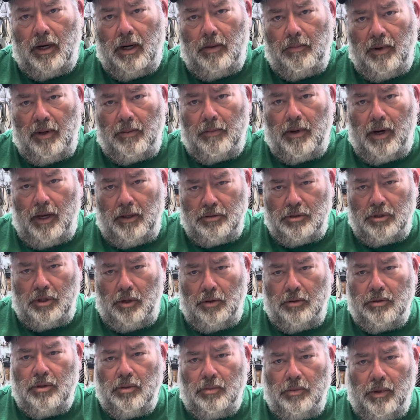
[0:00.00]
Remember I
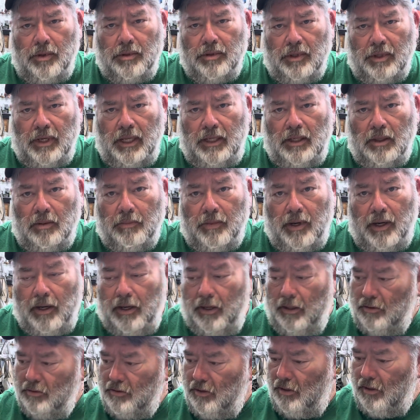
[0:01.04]
showed you one of the needle
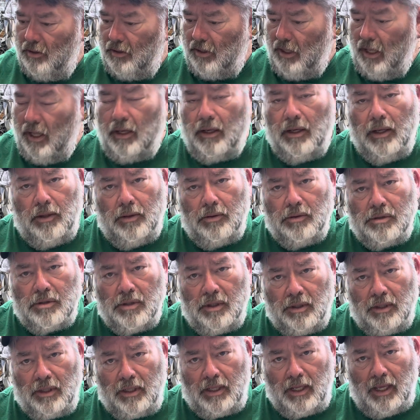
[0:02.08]
bearings that had got loose
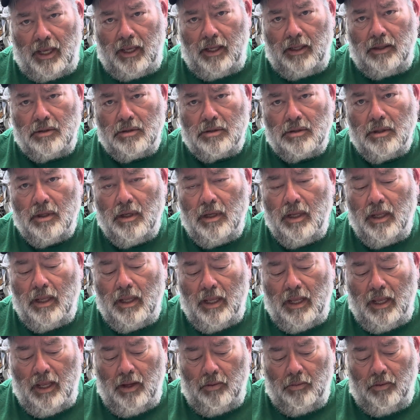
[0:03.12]
in the case?
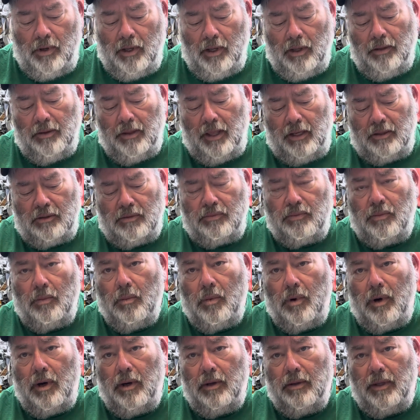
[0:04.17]
Well, that's from
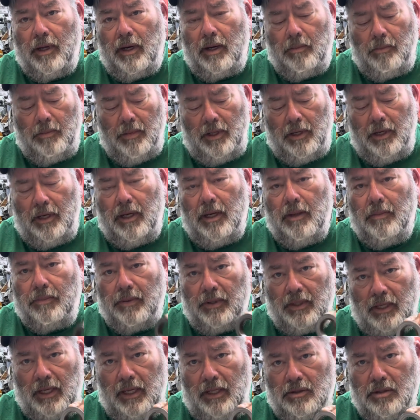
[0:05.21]
where they're butted up
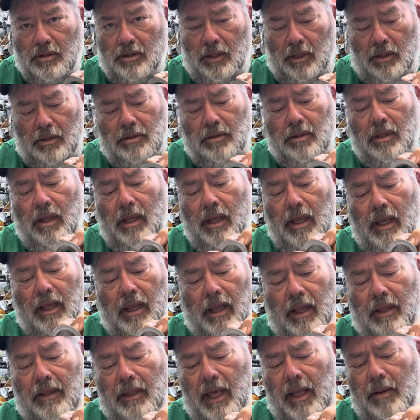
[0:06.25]
against this.
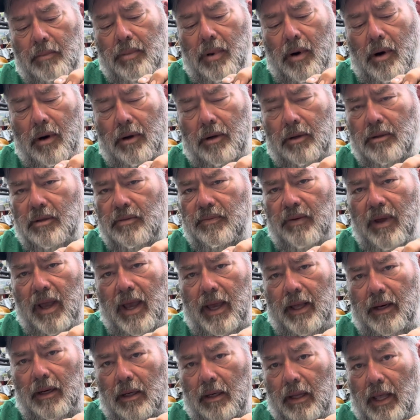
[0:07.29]
Now that part is
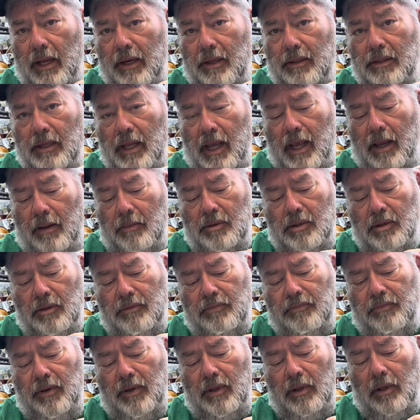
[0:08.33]
fine. A lot of times you'll
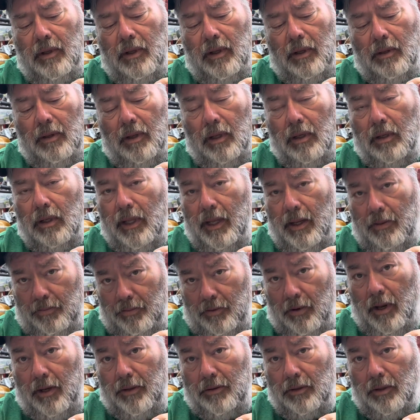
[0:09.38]
feel a lip
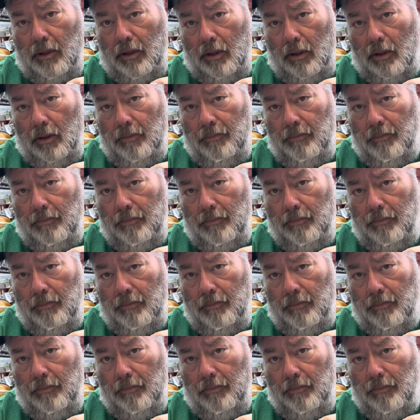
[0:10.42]
right there.